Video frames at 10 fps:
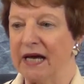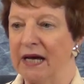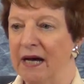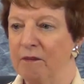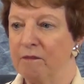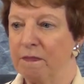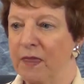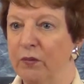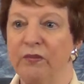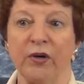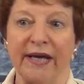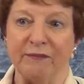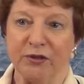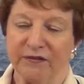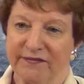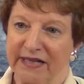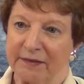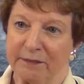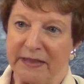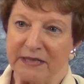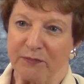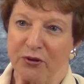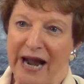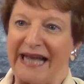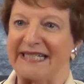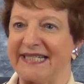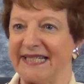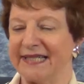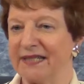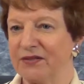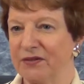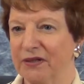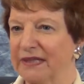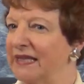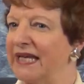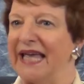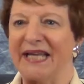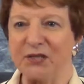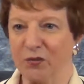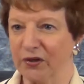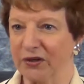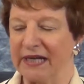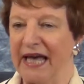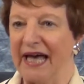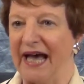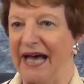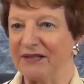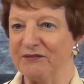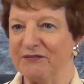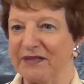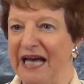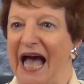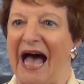Um, we were able to develop best practices that took the guesswork out of uh,